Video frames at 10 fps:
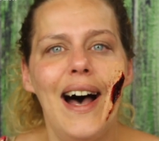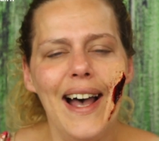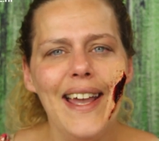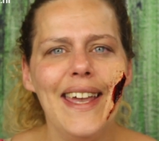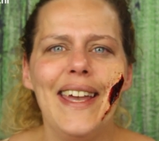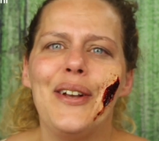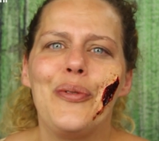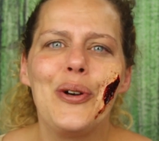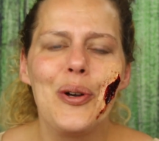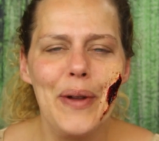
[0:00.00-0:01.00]
Hi and
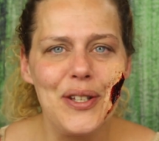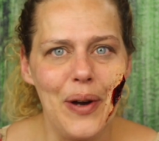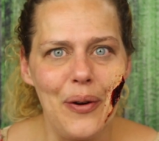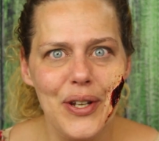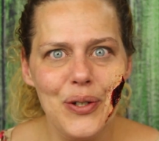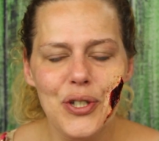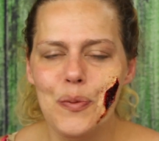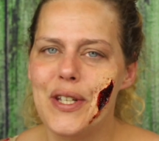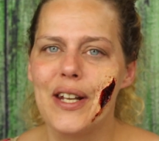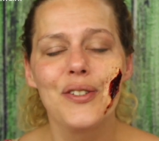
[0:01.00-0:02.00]
welcome back to our
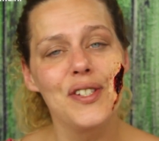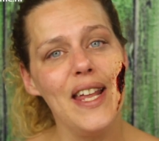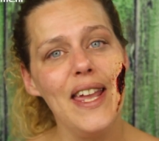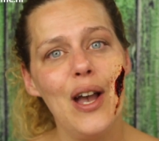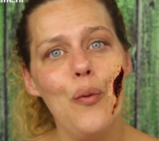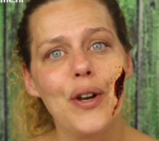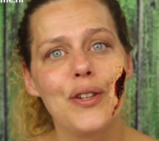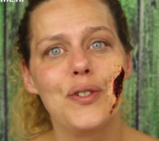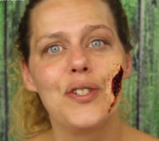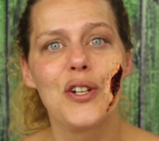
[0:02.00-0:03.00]
YouTube channel. Today I
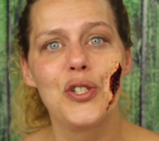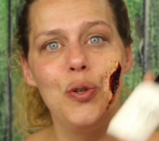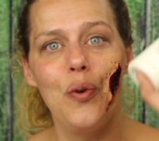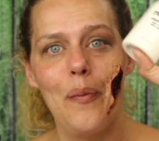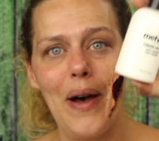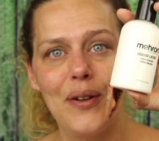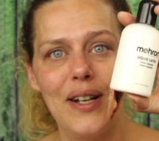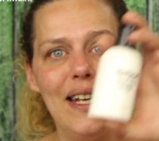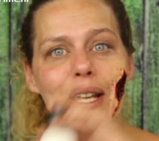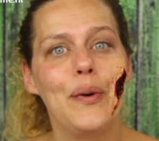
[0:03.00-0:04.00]
wanted to talk to you about
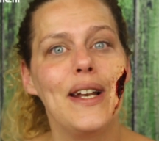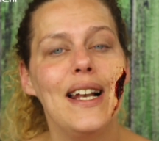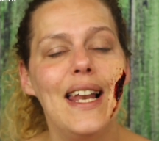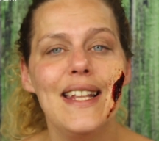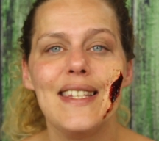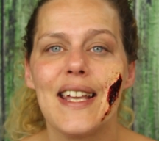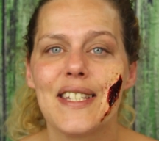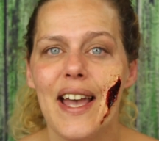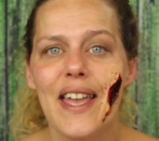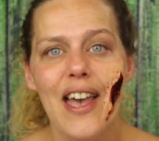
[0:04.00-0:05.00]
liquid
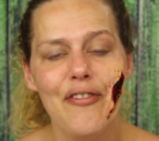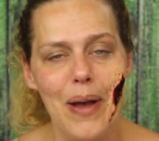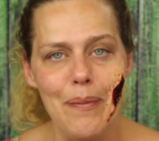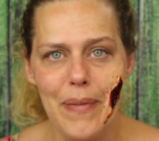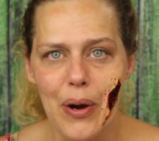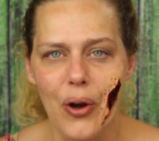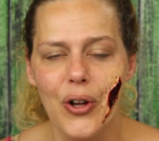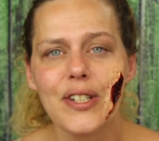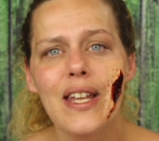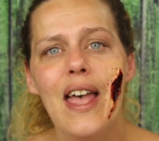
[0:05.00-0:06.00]
latex I have by
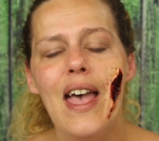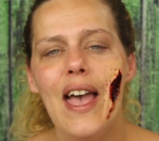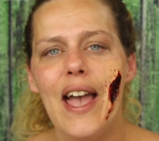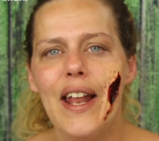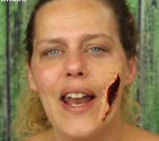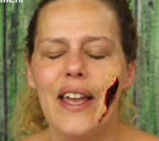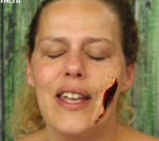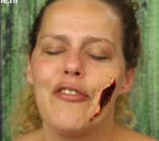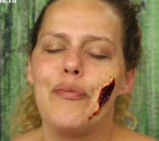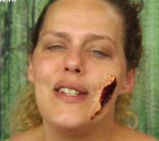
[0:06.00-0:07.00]
Maron, and I
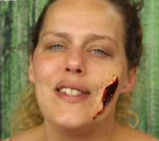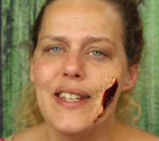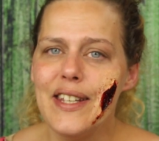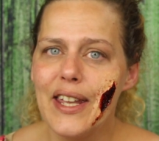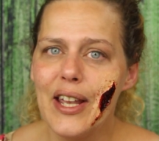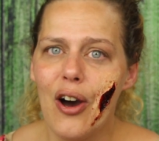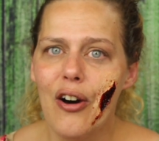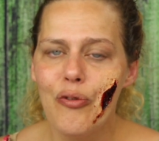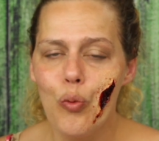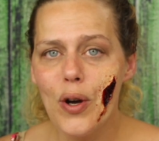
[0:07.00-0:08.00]
have been thinking
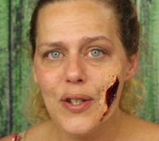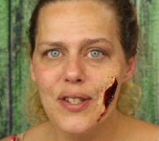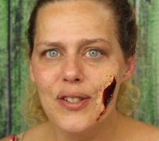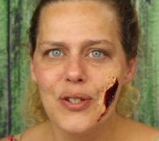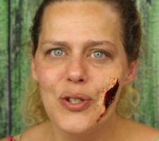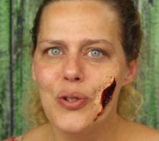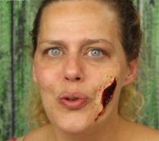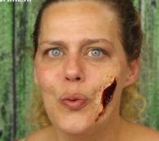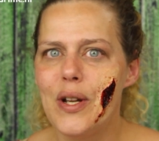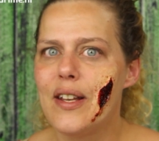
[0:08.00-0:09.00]
of what to
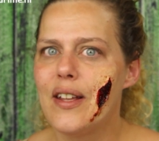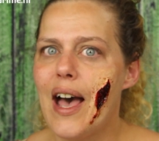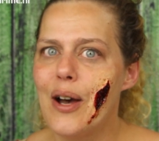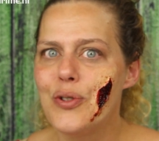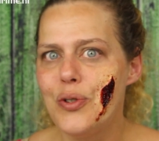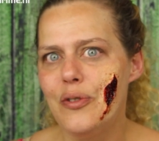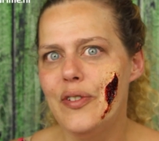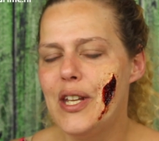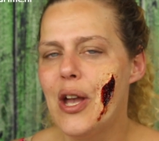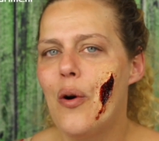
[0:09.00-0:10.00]
do with the how-to
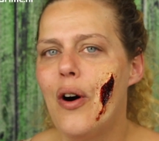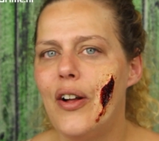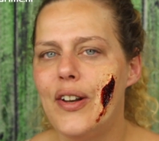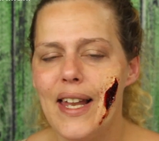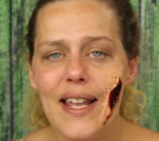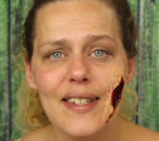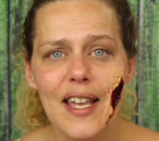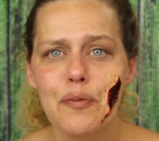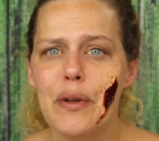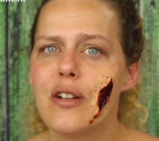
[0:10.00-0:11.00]
video on
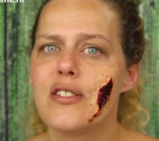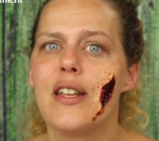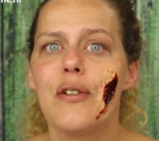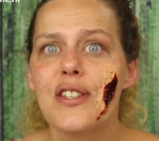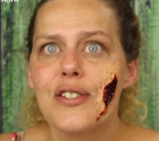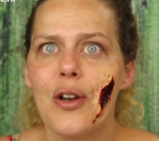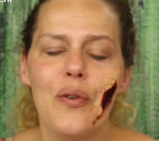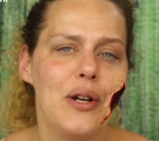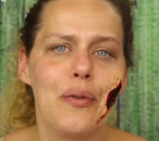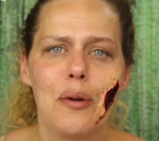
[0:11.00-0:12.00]
latex because there is
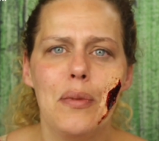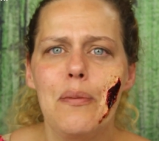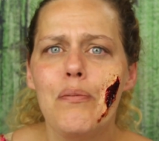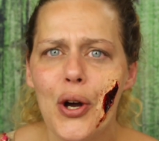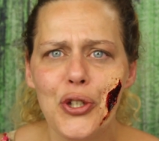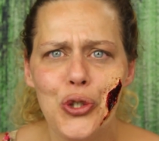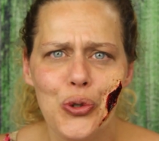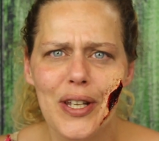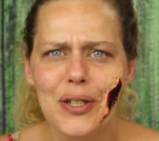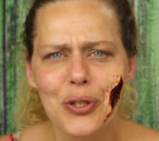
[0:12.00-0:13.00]
so incredibly much
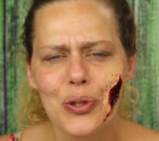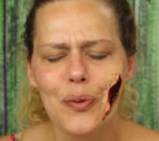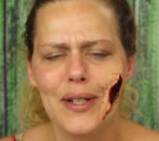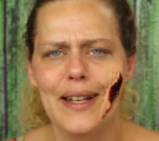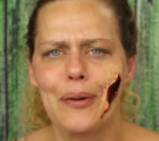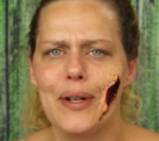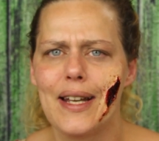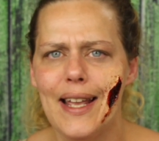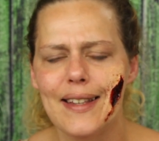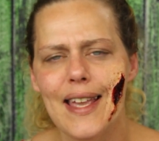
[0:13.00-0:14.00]
you can do with
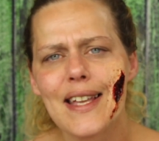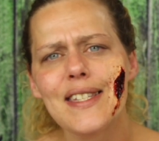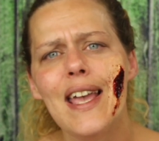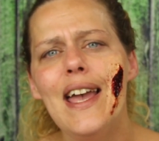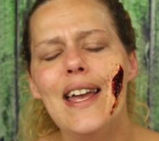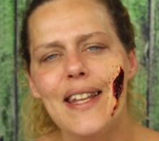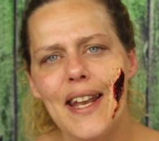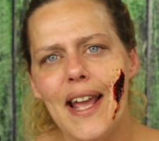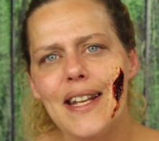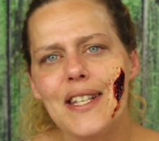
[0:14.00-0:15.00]
liquid latex
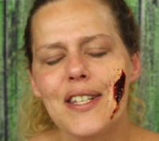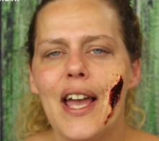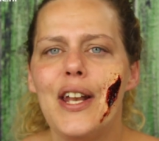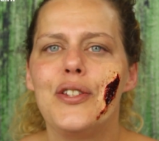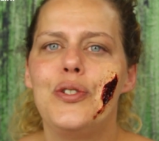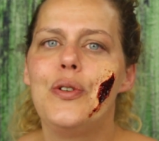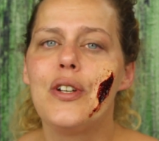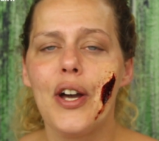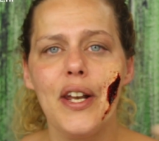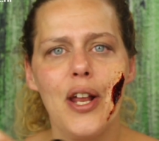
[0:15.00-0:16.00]
that I decided to
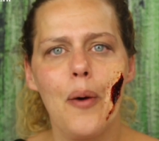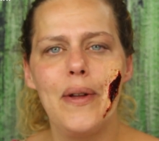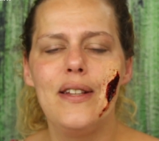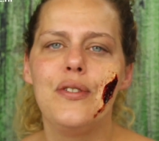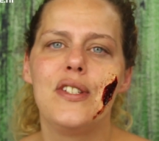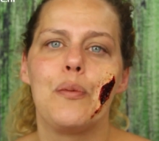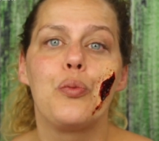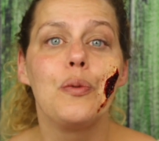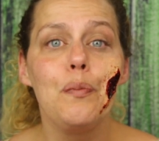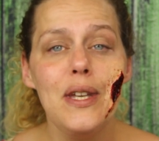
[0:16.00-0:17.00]
cut it up into
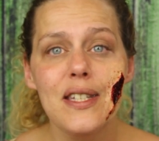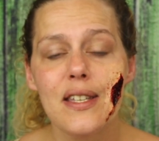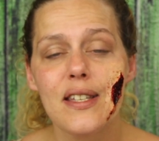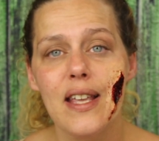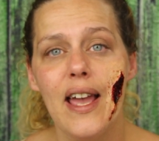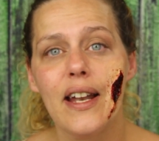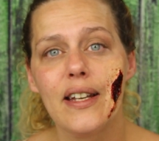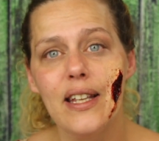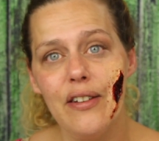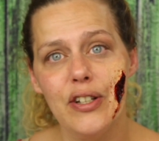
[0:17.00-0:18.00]
separate pieces
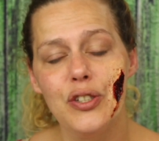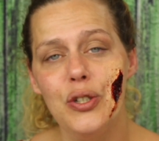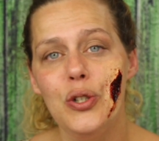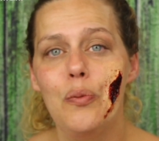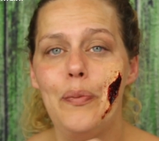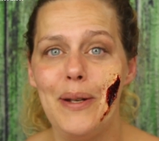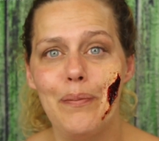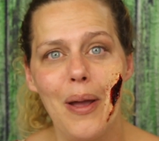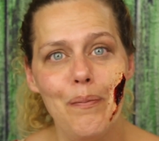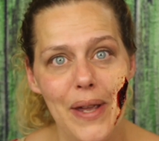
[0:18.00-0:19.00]
and give it to you
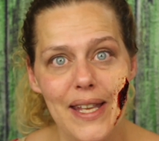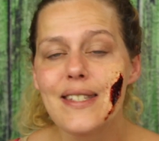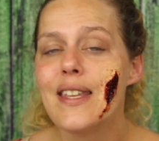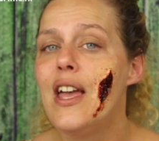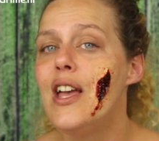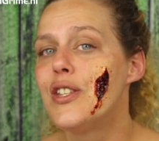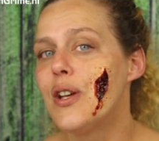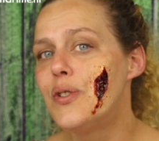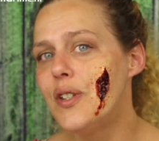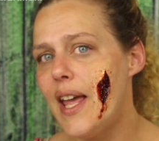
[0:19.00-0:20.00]
bit by bit.
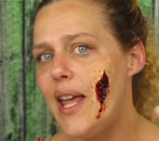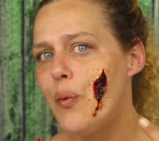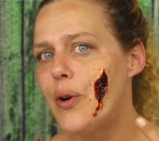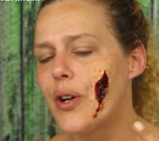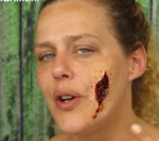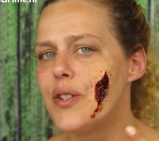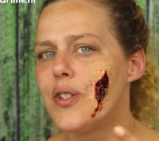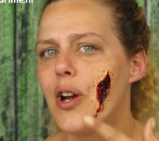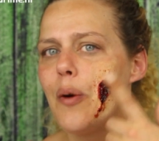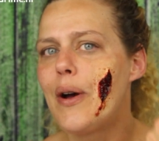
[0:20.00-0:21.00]
So today we are going to
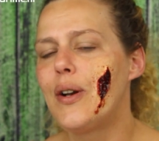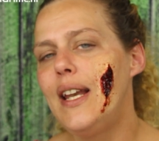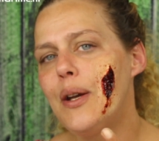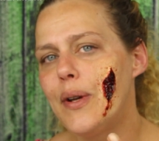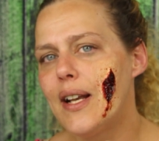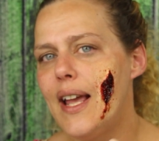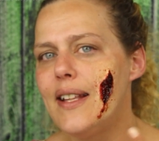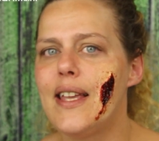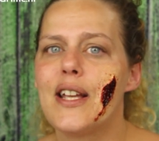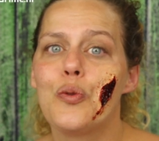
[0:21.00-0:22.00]
talk about liquid
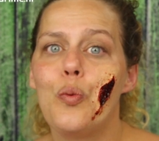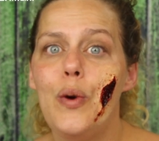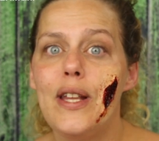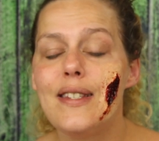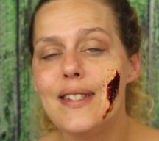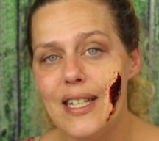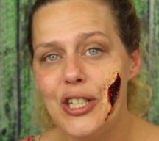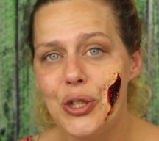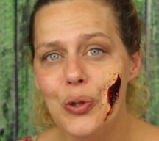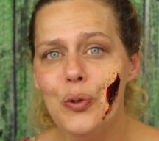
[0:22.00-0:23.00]
latex with
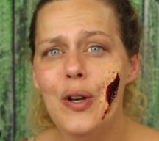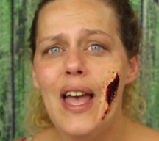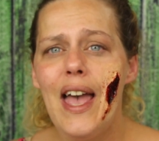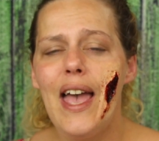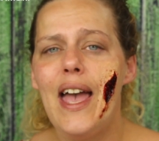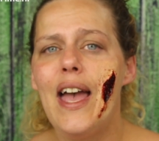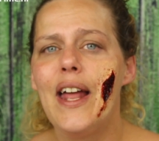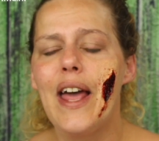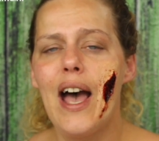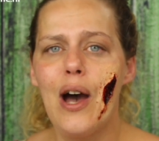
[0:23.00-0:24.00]
tissue
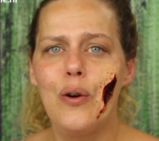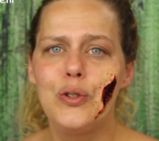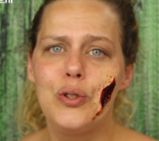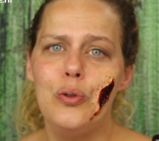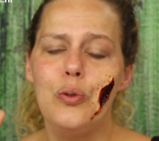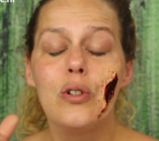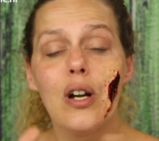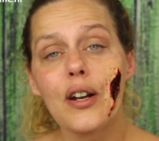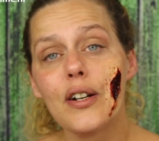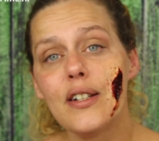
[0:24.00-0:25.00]
and how to
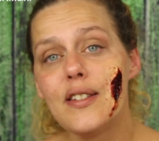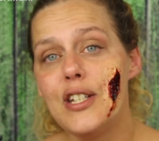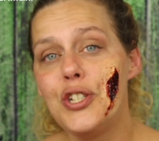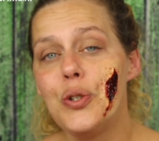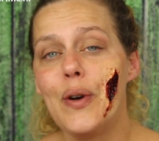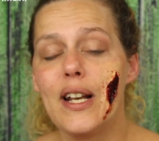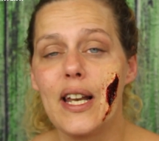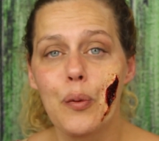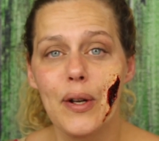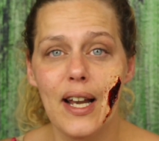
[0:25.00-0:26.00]
color the tissue and
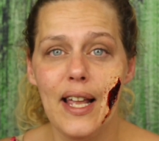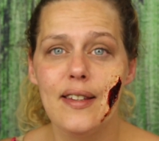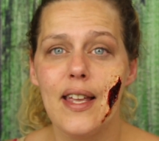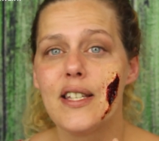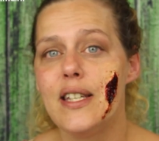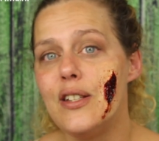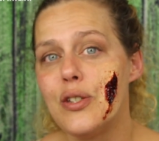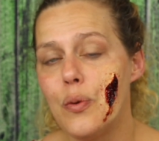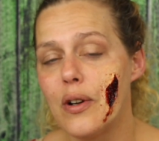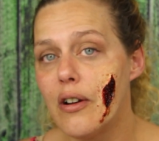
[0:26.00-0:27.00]
liquid latex
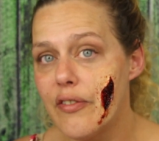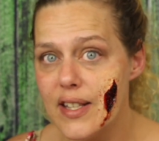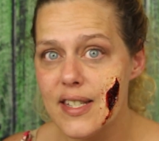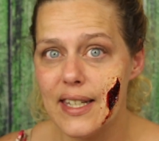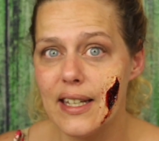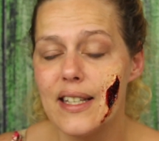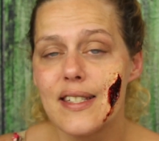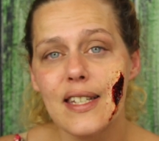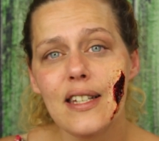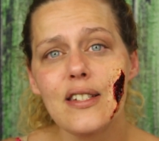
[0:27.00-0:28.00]
into a convincing
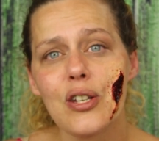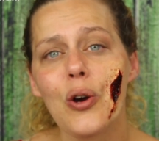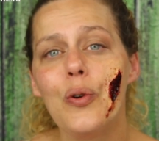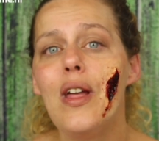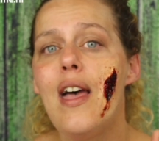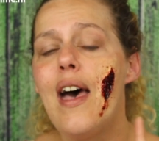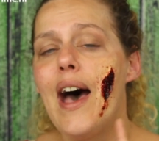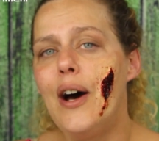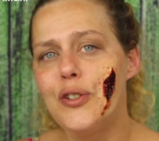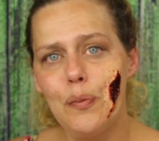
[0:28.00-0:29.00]
skin tone,
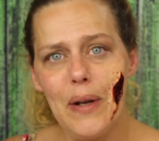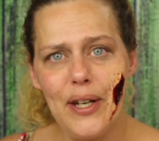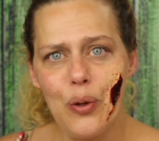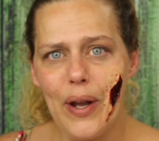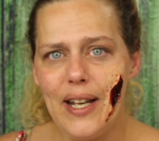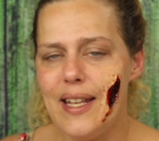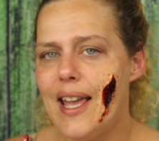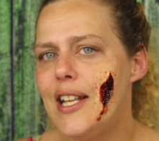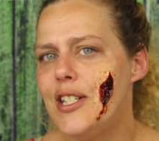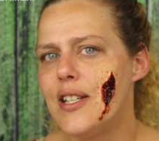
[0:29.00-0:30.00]
how to blend away the
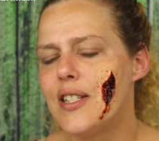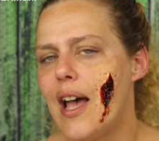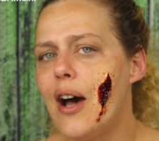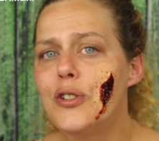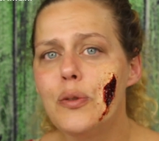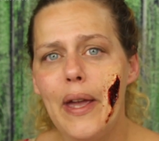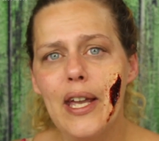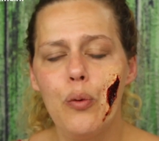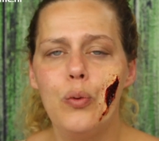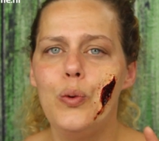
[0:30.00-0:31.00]
edges, how to
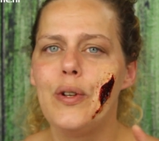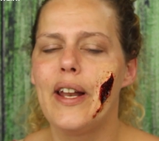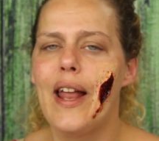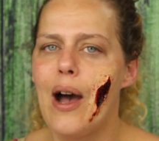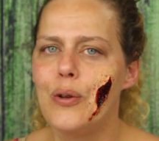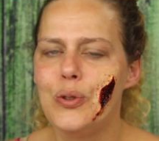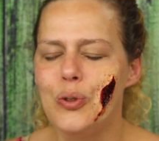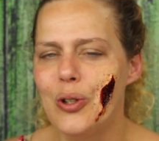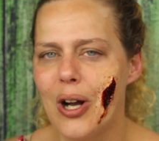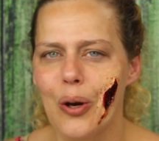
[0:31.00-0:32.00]
make a wound and how
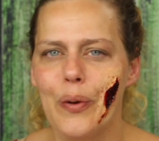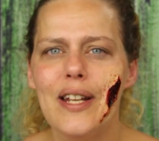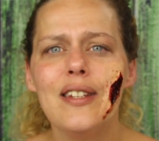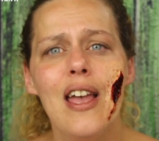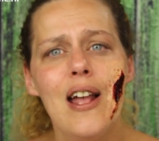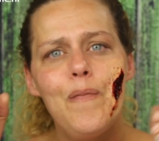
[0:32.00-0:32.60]
to color it.